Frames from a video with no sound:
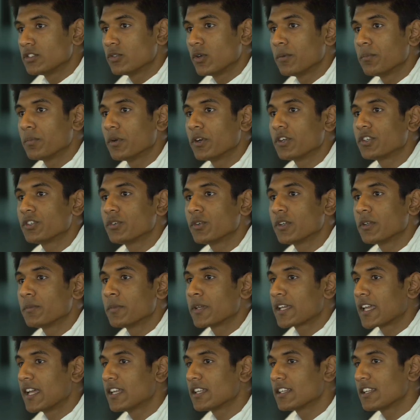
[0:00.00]
So I'm pursuing
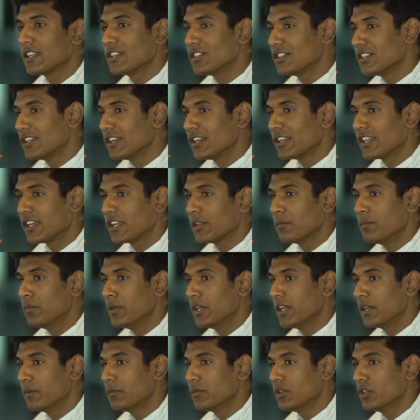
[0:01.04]
mechanical engineering at
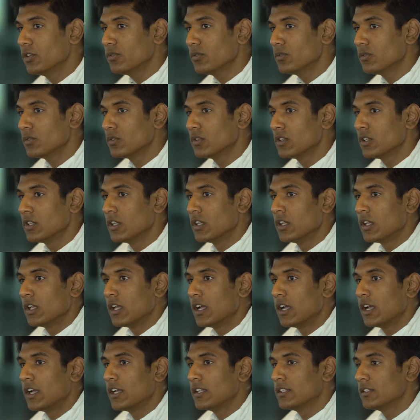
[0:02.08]
BMU,
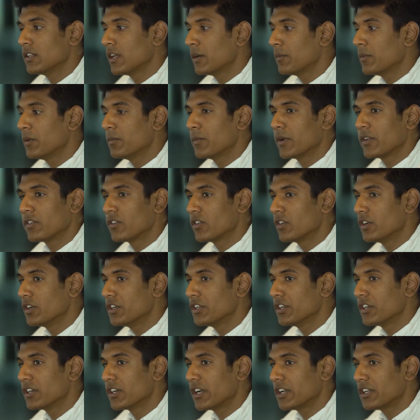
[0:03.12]
and I'm in my third year